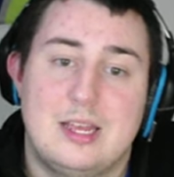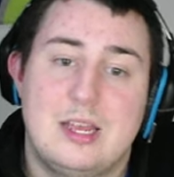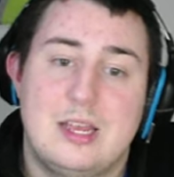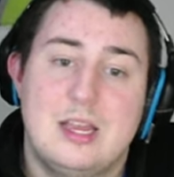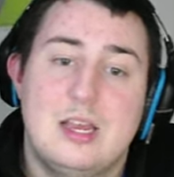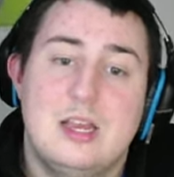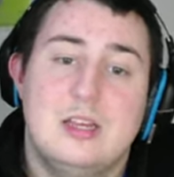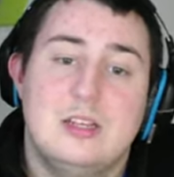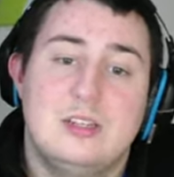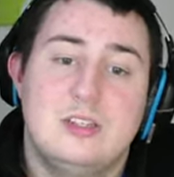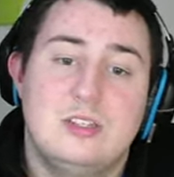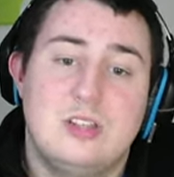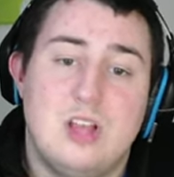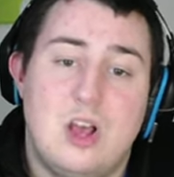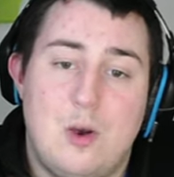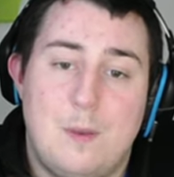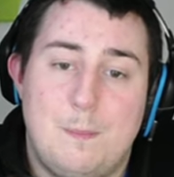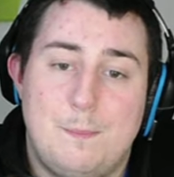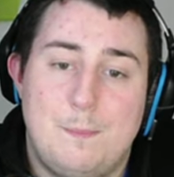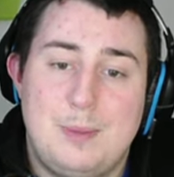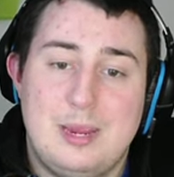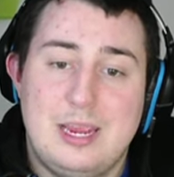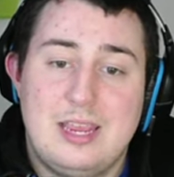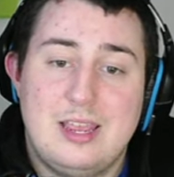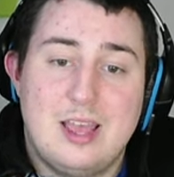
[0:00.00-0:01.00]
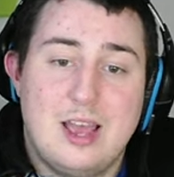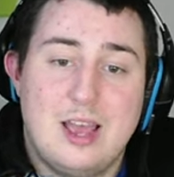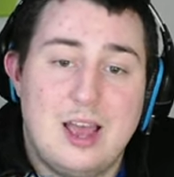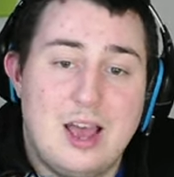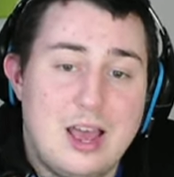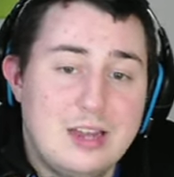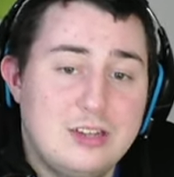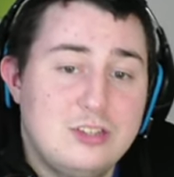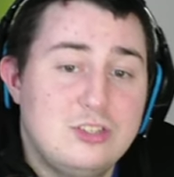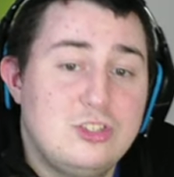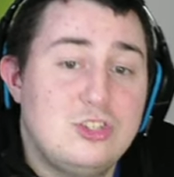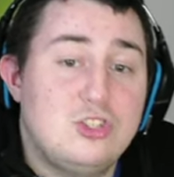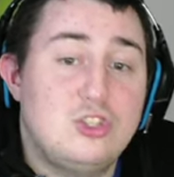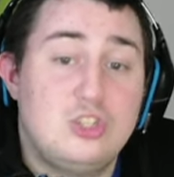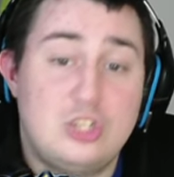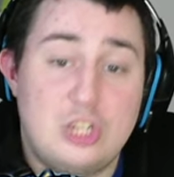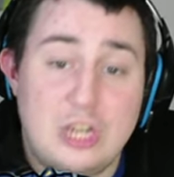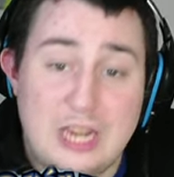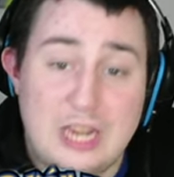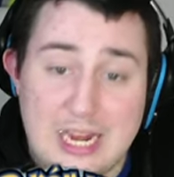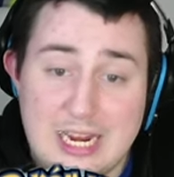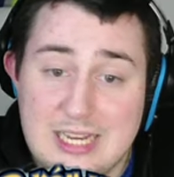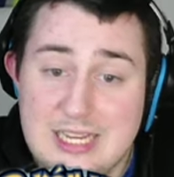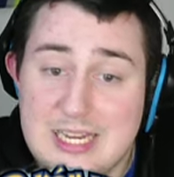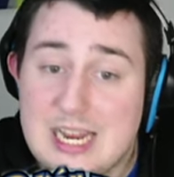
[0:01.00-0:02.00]
So because she
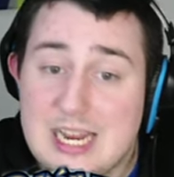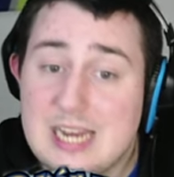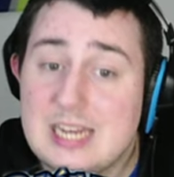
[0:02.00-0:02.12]
did